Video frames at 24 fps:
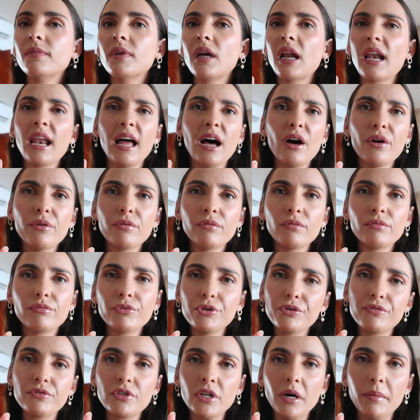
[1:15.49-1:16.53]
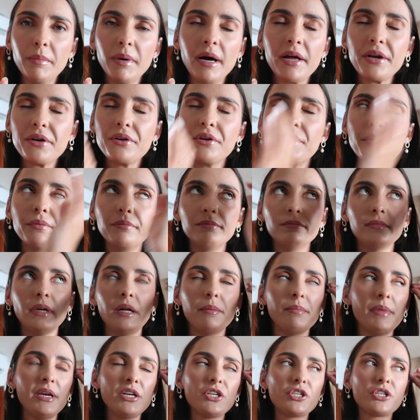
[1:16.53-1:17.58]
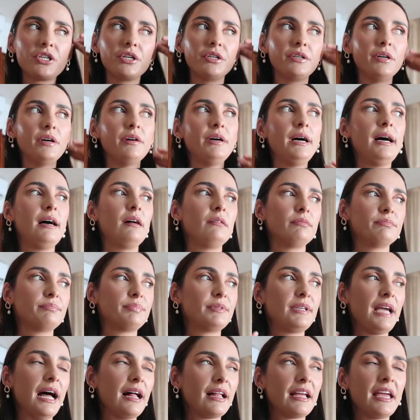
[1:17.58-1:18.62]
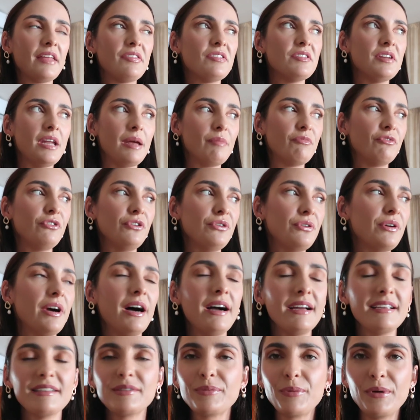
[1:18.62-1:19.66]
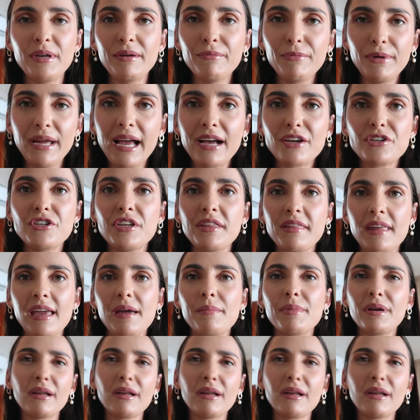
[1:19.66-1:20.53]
cloud rooftop, I don't know, I'll make sure I'll get the name for you guys when we're actually there,